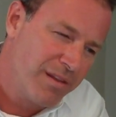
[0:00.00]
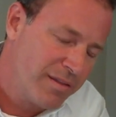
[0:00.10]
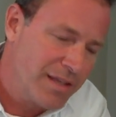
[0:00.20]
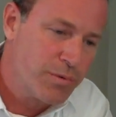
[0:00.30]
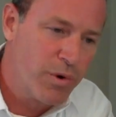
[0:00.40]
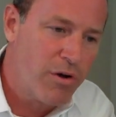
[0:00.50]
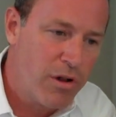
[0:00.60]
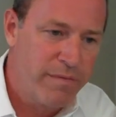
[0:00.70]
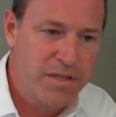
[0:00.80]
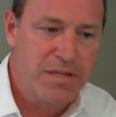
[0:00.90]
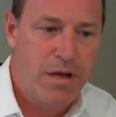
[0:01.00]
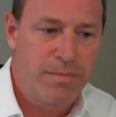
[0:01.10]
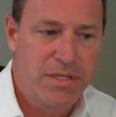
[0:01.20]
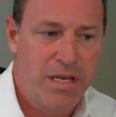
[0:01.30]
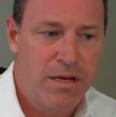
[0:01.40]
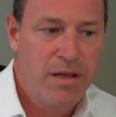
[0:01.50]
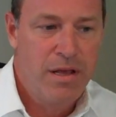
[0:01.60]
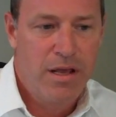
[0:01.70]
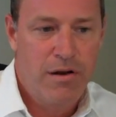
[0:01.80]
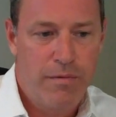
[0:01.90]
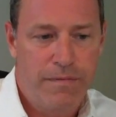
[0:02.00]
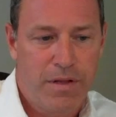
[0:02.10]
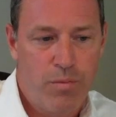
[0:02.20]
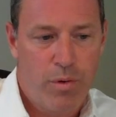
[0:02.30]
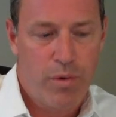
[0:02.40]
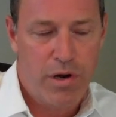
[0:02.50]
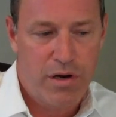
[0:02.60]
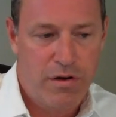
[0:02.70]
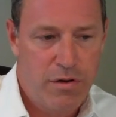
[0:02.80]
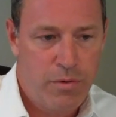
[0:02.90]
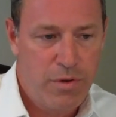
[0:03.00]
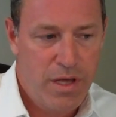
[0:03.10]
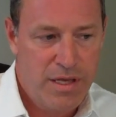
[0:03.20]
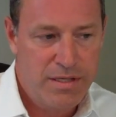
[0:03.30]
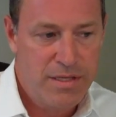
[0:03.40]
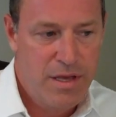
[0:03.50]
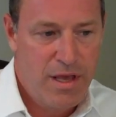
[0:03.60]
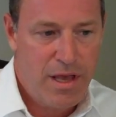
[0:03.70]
That's where all of this comes in, and hopefully what we're going to do is